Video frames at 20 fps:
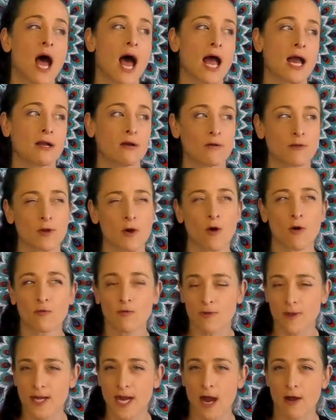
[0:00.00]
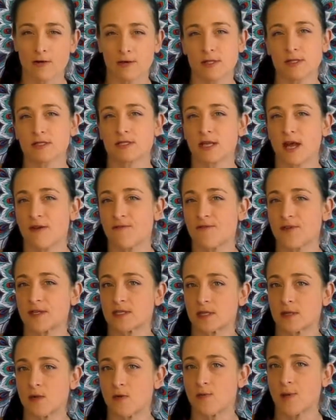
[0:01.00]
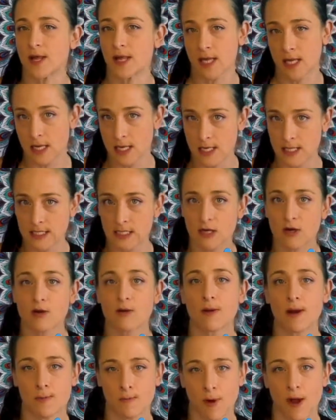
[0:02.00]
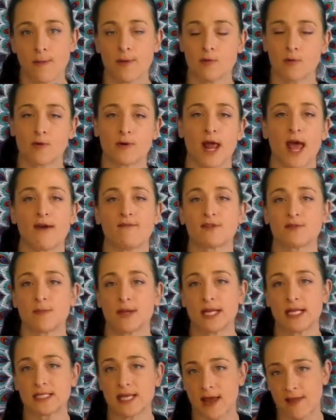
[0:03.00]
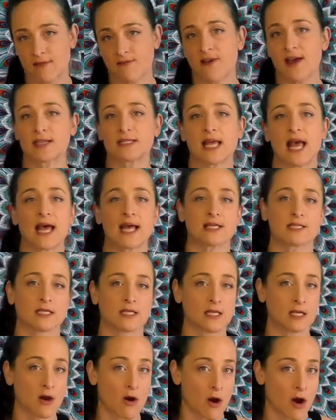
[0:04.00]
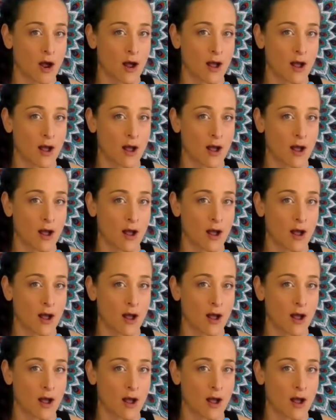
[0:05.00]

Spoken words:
I know the over-the-counter stuff is a little bit easier and probably won't have as many side effects as the